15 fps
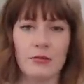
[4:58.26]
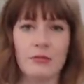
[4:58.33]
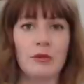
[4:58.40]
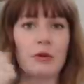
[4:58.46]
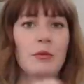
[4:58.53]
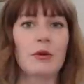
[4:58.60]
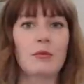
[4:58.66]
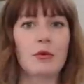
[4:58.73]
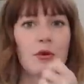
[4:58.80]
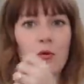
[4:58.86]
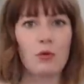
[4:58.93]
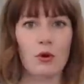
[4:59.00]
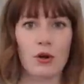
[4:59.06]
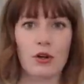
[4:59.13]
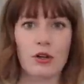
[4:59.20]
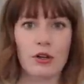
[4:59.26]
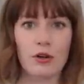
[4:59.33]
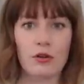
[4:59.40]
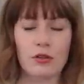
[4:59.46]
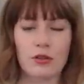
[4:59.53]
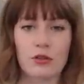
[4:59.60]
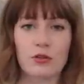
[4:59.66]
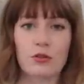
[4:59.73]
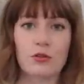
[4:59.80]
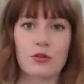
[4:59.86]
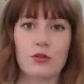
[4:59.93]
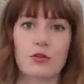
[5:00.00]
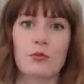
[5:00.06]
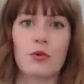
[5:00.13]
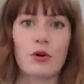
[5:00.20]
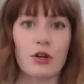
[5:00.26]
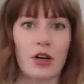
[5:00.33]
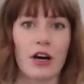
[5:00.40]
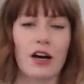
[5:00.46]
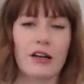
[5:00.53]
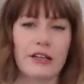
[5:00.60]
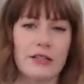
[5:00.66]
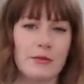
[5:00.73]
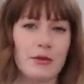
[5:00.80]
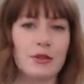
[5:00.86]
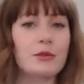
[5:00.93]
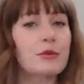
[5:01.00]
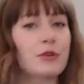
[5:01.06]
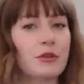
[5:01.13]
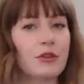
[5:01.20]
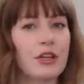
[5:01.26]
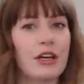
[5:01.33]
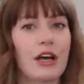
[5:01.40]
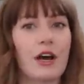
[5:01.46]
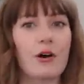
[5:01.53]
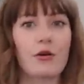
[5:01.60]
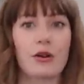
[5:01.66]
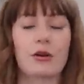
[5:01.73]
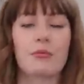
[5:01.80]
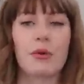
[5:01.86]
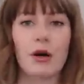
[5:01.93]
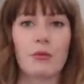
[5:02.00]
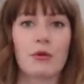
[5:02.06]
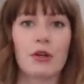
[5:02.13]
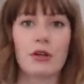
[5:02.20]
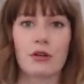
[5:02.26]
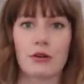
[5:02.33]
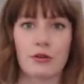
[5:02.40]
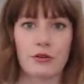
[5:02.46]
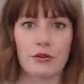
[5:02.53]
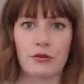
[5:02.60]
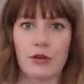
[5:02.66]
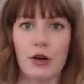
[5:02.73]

a bit more work to put on, especially when you're like out in public or